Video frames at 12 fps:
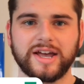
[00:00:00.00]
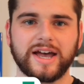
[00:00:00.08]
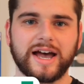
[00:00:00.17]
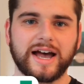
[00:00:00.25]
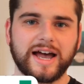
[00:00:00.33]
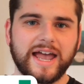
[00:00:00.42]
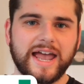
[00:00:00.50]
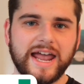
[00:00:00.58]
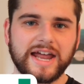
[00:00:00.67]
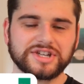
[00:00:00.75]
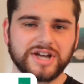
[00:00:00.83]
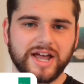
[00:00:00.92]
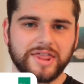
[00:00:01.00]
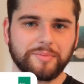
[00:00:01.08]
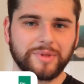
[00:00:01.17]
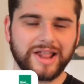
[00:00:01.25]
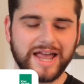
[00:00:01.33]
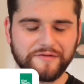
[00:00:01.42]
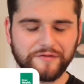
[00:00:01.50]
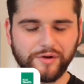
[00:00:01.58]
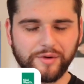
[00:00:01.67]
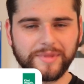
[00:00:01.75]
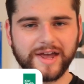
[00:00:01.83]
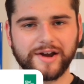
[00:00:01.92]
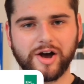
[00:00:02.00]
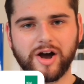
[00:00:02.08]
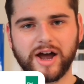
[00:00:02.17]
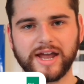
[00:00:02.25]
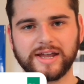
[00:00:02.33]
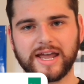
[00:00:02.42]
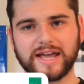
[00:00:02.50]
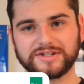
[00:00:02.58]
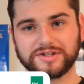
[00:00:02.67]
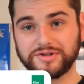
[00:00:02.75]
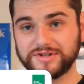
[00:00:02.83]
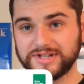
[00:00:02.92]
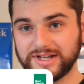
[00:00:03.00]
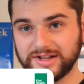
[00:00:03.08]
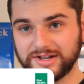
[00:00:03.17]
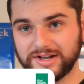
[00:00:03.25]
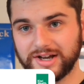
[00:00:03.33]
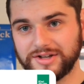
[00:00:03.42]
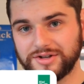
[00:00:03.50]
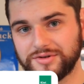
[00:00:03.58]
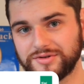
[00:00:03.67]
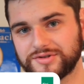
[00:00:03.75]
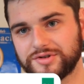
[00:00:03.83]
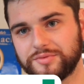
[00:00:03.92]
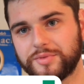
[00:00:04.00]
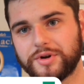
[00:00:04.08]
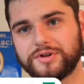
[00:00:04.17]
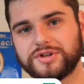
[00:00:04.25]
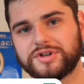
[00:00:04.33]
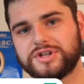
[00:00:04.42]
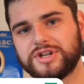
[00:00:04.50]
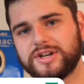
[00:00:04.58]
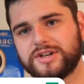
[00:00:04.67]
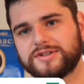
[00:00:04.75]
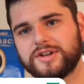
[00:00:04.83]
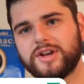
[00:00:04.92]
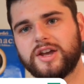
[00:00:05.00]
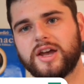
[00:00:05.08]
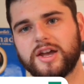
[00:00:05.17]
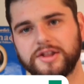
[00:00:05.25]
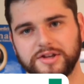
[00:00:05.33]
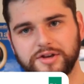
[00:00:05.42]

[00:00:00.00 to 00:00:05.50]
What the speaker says: Hatch are the platform that I, as a New Zealander, use to purchase shares in the